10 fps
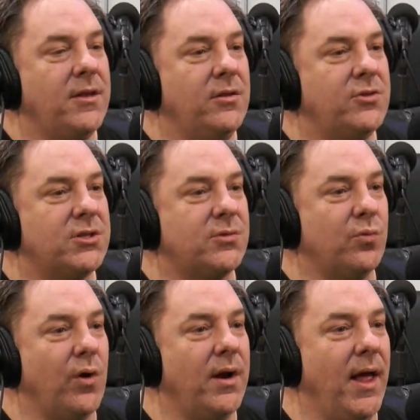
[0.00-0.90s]
you just
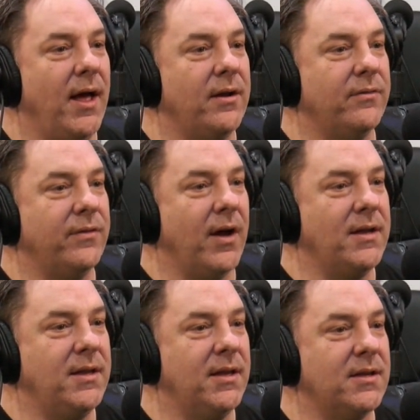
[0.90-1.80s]
run out of
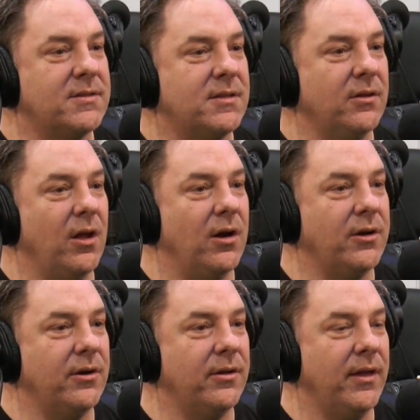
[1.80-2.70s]
ideas the yeah. longer
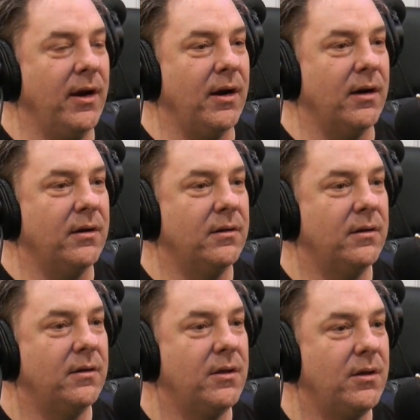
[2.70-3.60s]
you're there.
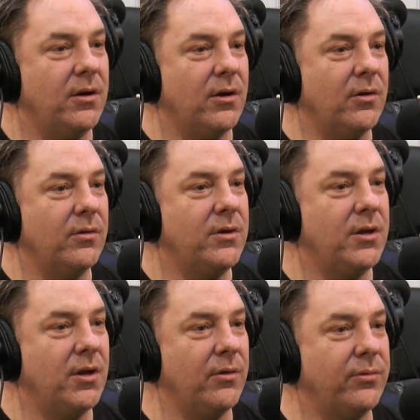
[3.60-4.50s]
Yeah, you know, you
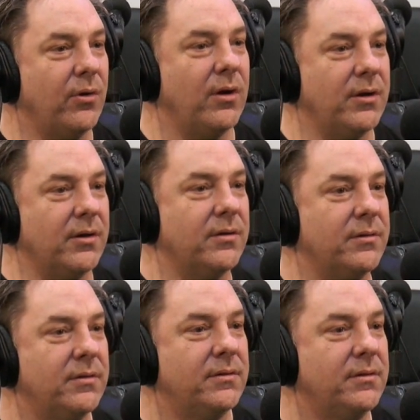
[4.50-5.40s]
go through all your
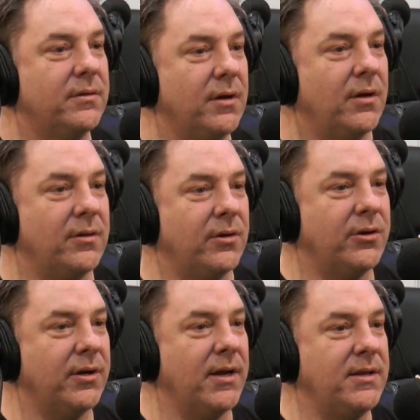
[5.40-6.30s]
all your
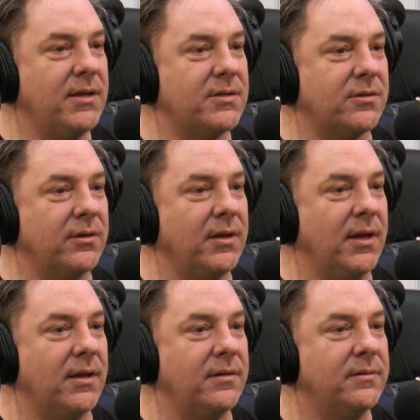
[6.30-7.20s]
good ideas
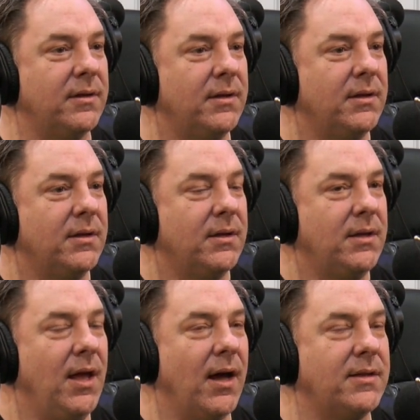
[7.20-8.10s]
early, and
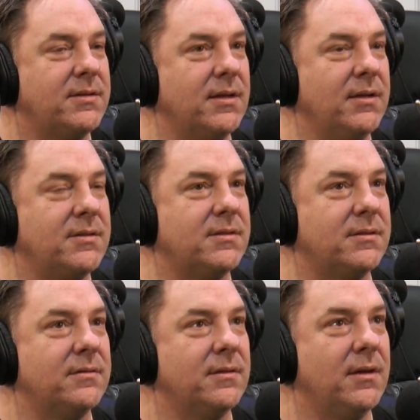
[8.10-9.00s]
yeah, it's
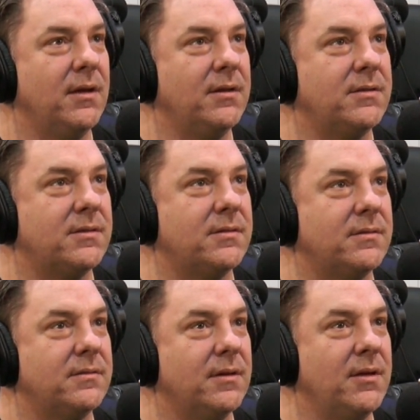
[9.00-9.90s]
it's
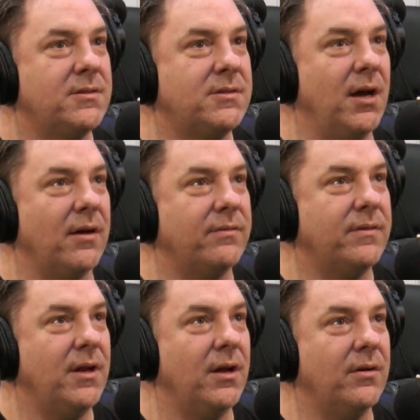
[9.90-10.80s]
it's it's tough.
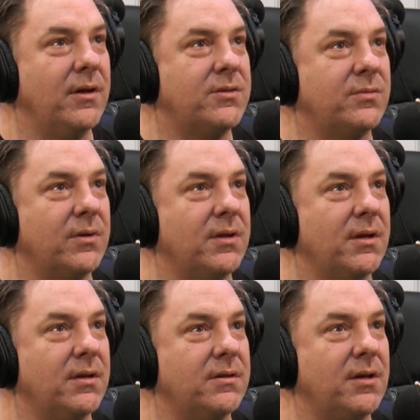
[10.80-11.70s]
You know, it's really
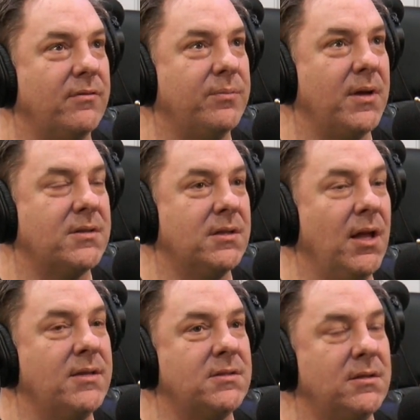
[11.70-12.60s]
a tough place
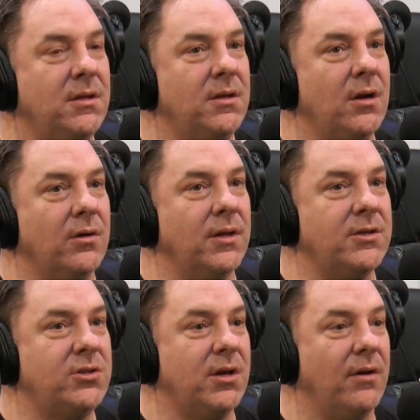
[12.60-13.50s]
unless you know
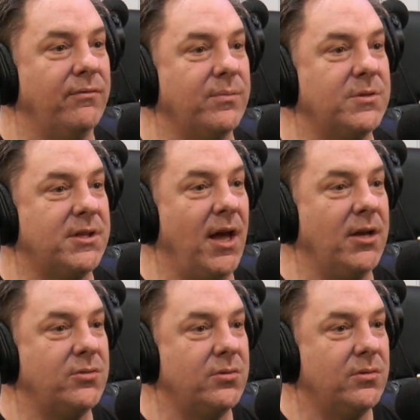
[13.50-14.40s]
unless you come from
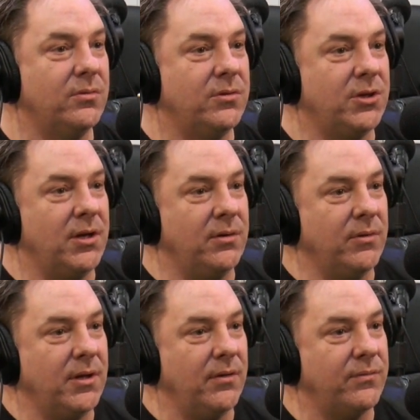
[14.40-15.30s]
sketch which I then
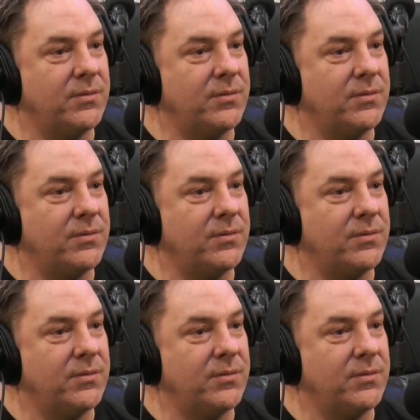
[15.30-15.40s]
didn't have come from.